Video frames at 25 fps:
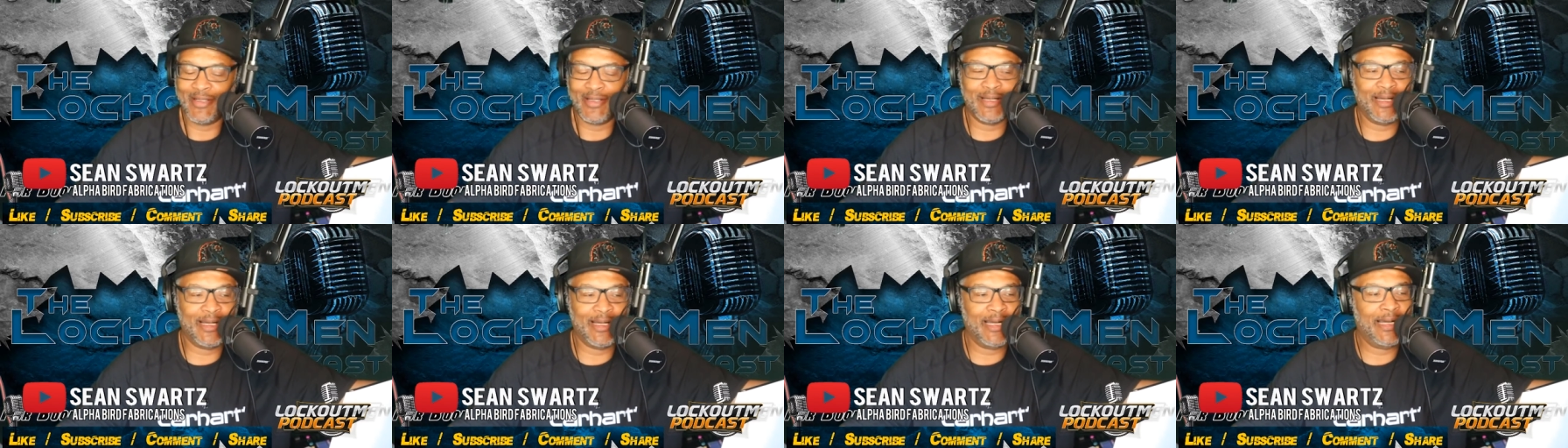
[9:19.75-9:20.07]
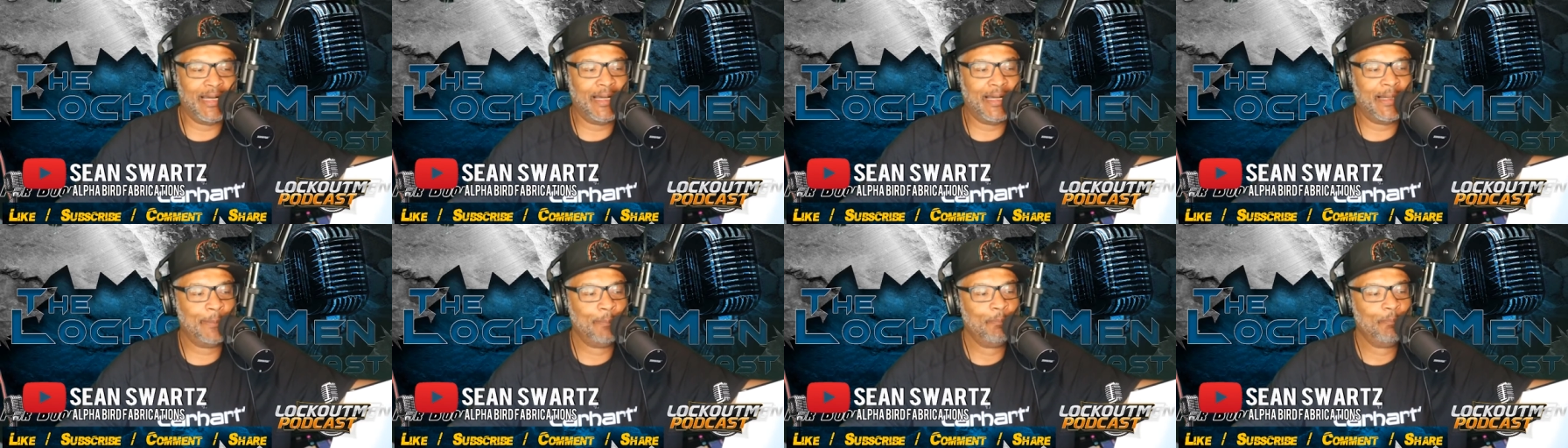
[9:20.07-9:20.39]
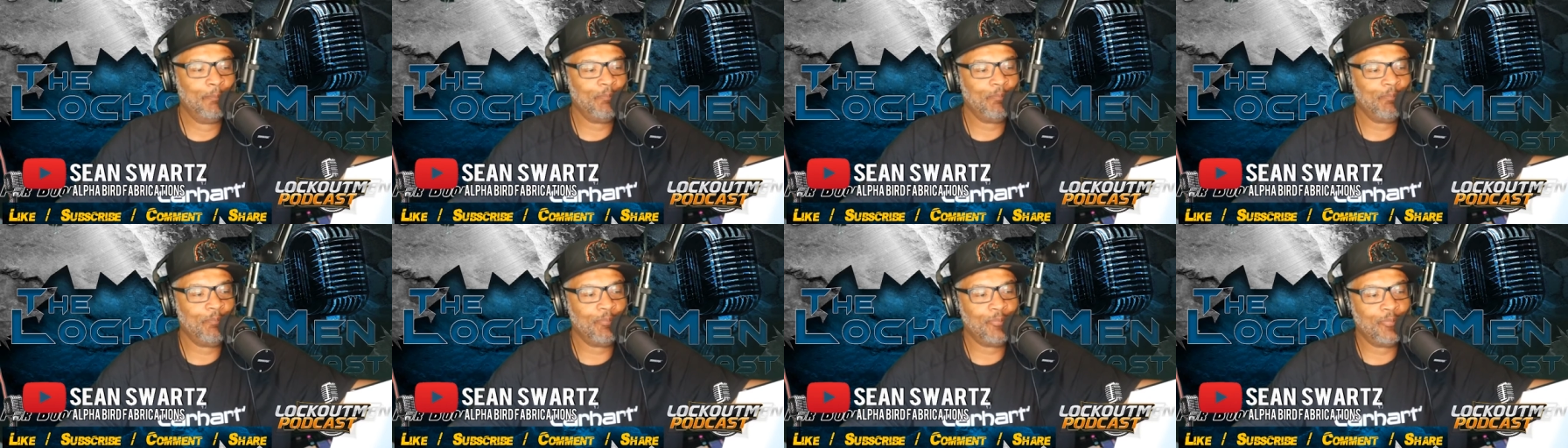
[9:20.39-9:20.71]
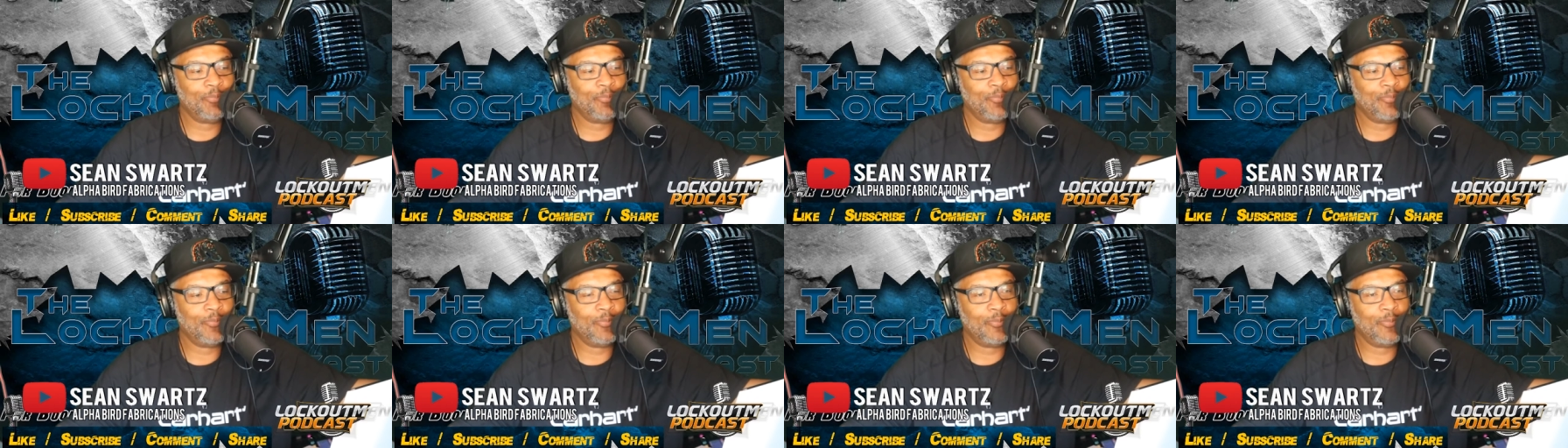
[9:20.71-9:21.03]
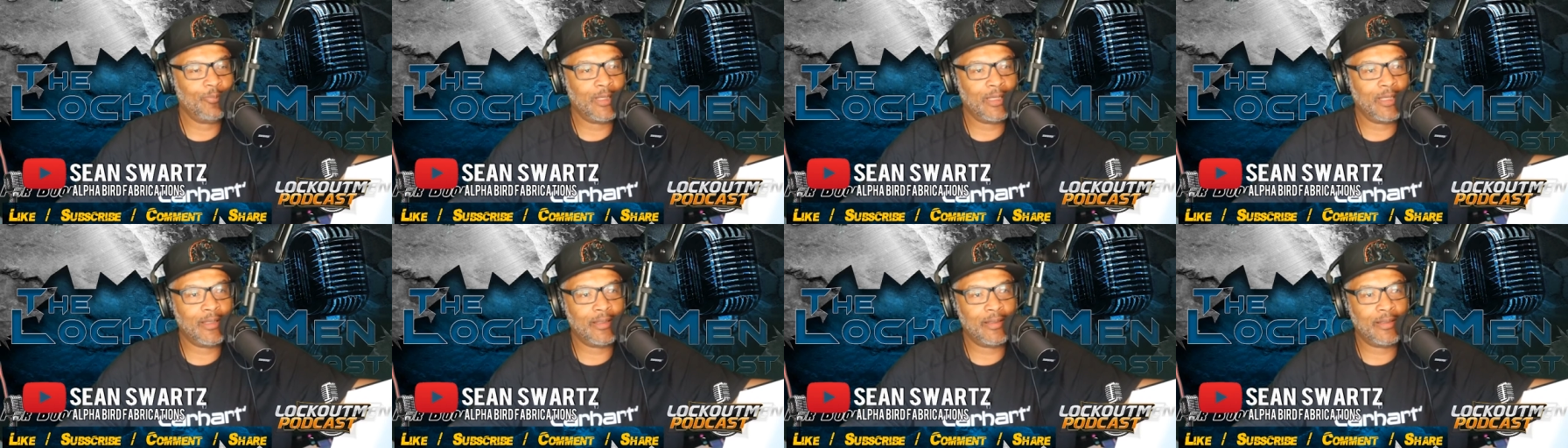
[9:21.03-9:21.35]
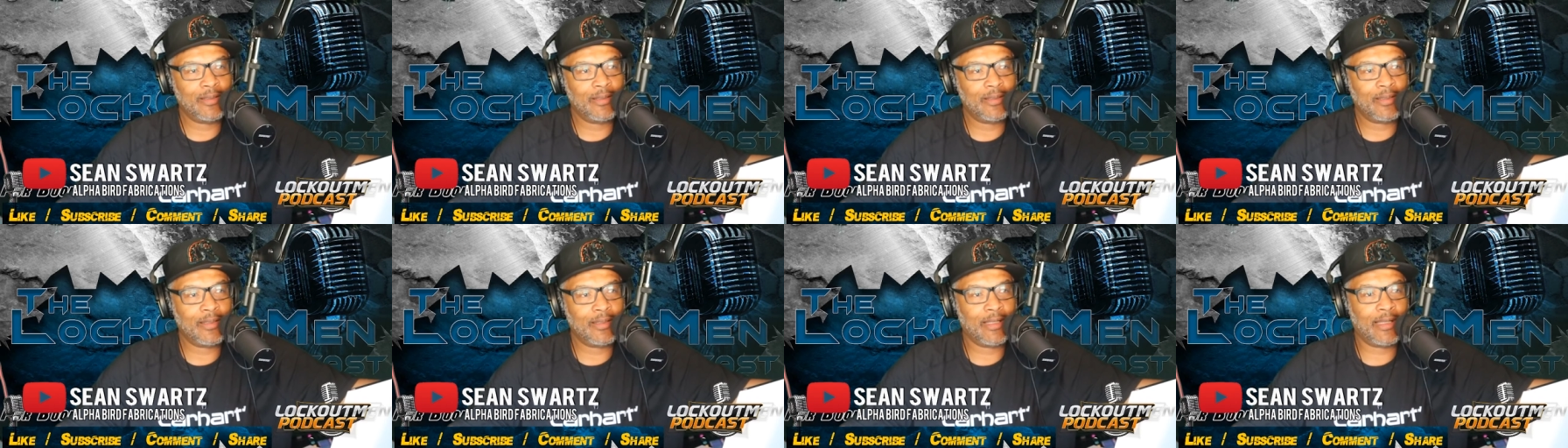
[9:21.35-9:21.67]
Um Oh
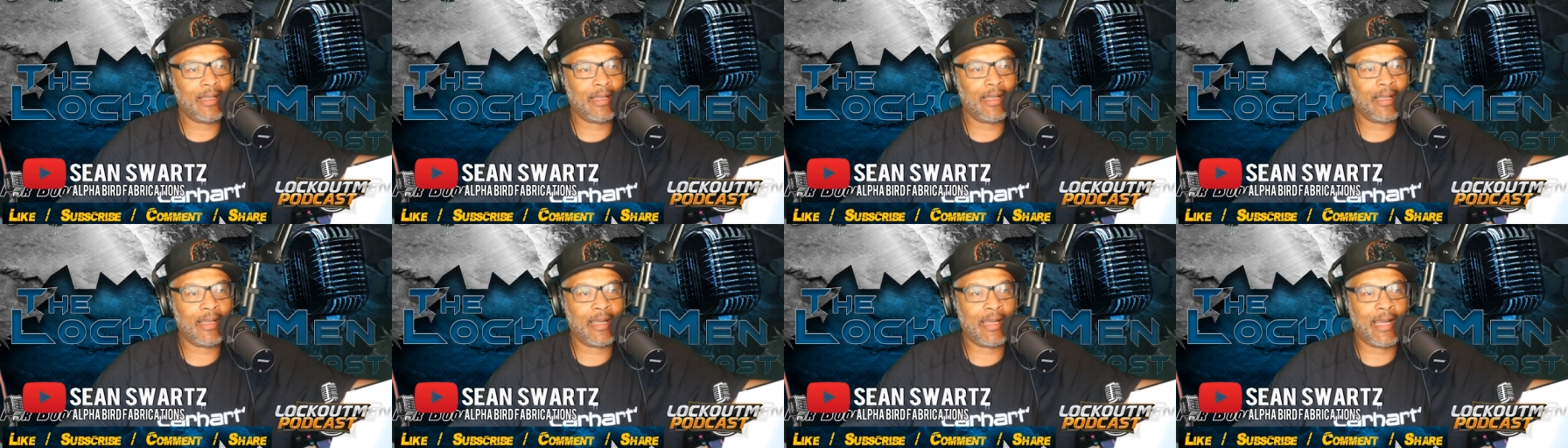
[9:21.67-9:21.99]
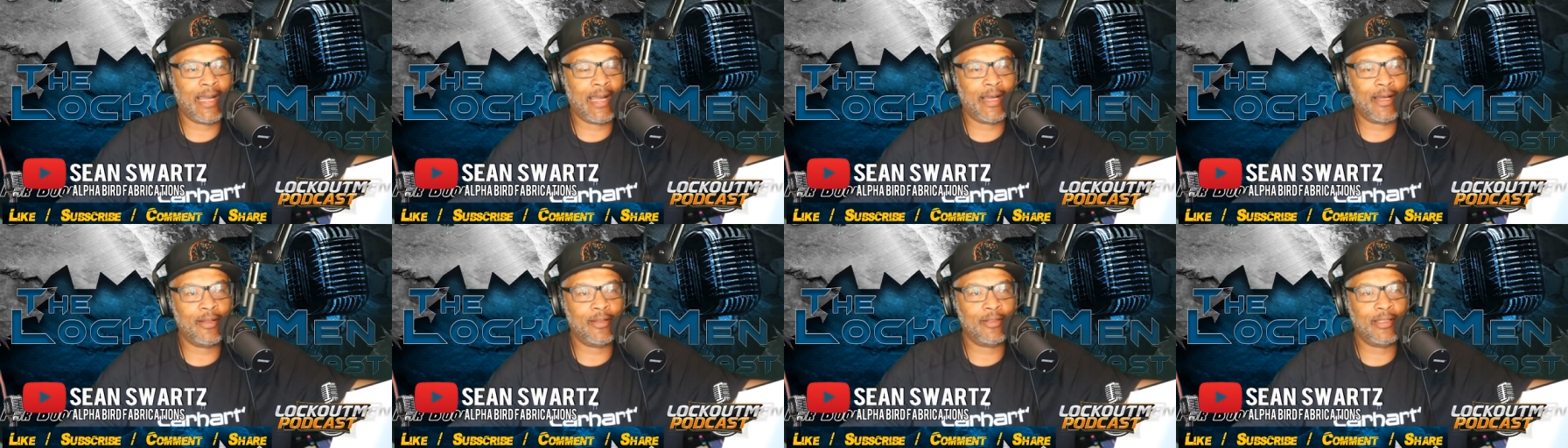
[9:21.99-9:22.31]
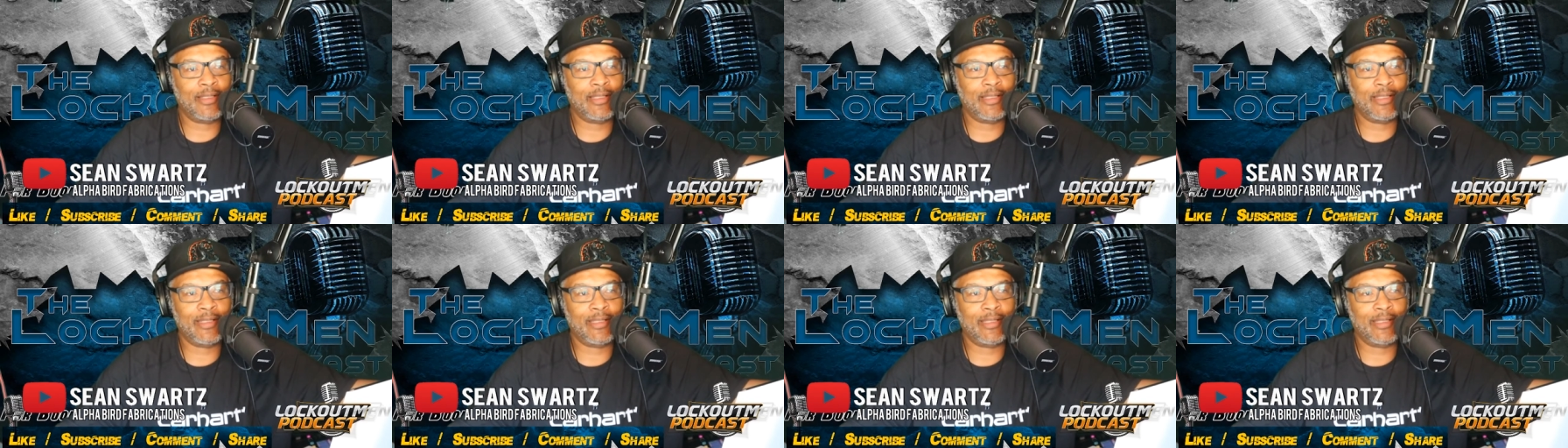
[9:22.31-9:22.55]
yeah. How